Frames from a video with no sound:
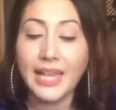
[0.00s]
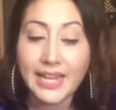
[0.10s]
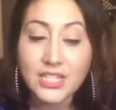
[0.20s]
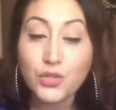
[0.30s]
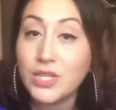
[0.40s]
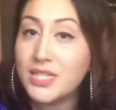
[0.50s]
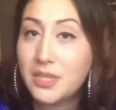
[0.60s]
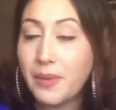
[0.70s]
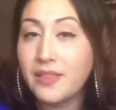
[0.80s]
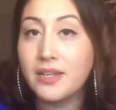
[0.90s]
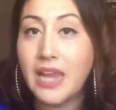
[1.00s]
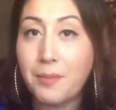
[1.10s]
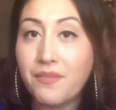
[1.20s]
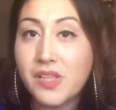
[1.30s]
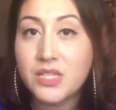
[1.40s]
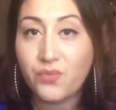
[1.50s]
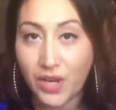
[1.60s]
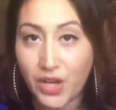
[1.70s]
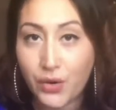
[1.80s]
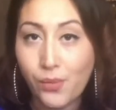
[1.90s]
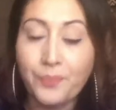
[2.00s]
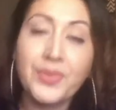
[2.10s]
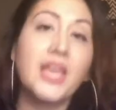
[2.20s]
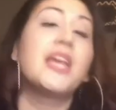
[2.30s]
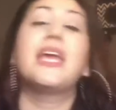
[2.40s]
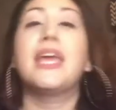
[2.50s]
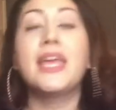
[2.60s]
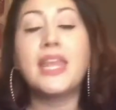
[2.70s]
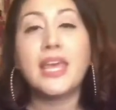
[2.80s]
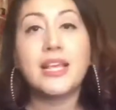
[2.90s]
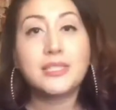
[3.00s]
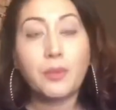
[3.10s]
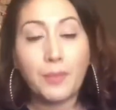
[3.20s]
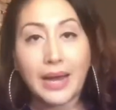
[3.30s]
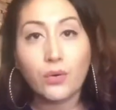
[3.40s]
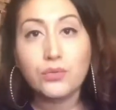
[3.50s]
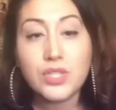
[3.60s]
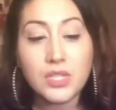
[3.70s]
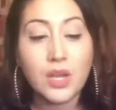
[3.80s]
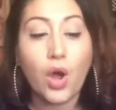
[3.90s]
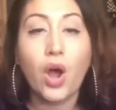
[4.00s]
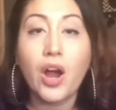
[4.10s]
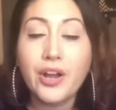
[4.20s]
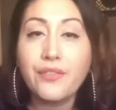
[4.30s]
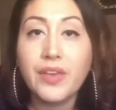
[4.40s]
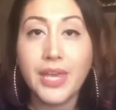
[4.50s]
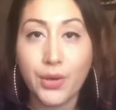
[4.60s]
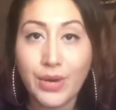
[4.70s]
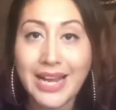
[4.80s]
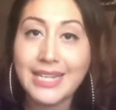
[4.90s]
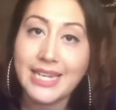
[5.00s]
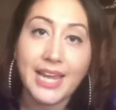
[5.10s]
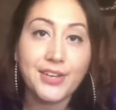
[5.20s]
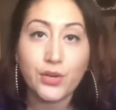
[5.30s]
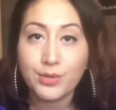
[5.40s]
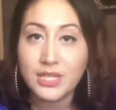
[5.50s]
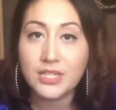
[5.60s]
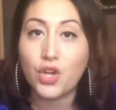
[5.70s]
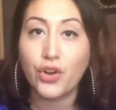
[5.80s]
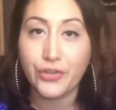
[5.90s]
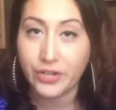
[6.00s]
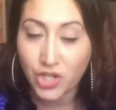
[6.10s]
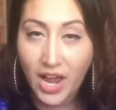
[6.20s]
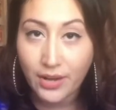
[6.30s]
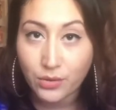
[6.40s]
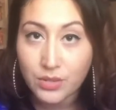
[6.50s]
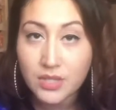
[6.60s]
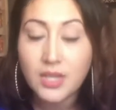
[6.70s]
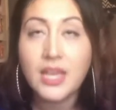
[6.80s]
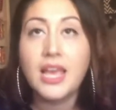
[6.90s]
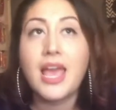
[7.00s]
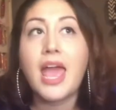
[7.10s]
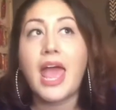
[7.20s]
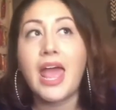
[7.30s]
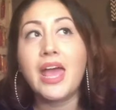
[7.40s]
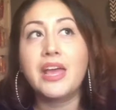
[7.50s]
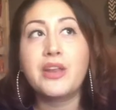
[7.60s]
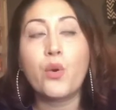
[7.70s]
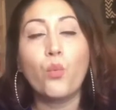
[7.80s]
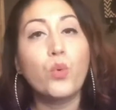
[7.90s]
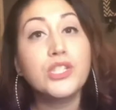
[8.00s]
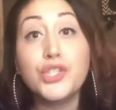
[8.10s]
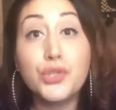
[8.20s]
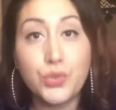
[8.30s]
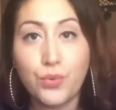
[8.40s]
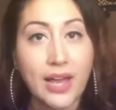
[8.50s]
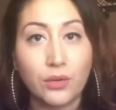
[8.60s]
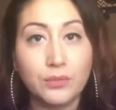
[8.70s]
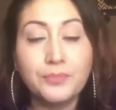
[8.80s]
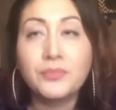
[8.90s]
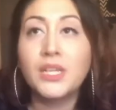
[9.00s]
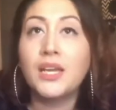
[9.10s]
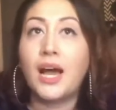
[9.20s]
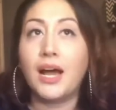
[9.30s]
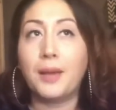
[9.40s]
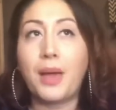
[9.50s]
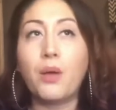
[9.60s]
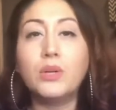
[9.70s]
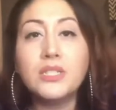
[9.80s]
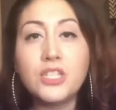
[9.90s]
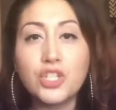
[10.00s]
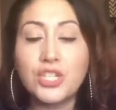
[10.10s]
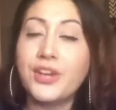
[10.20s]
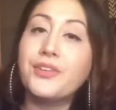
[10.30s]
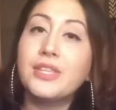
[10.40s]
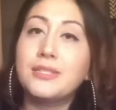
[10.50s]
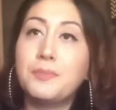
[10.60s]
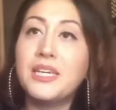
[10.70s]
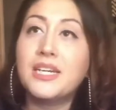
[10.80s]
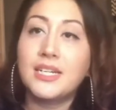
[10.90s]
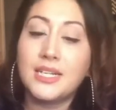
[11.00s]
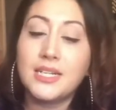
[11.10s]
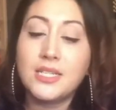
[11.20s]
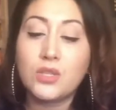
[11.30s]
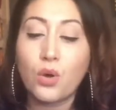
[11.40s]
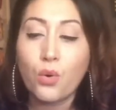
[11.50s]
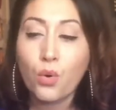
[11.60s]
And as you can see by the name of this video, it is about hard of hearing diagnosis on your child and what to do now. I wanted to share this because,